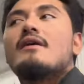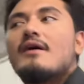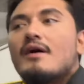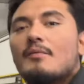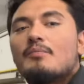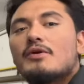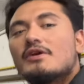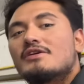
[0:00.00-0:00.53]
I
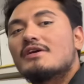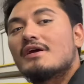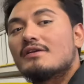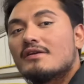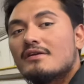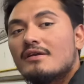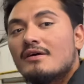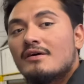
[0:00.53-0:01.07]
appreciate
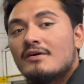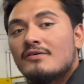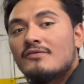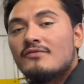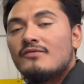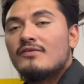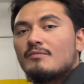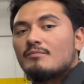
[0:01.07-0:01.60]
the
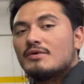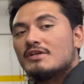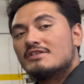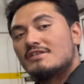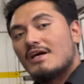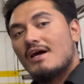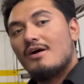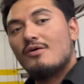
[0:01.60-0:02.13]
love.
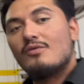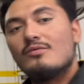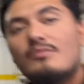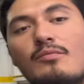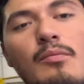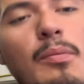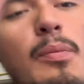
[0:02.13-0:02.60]
Peace out.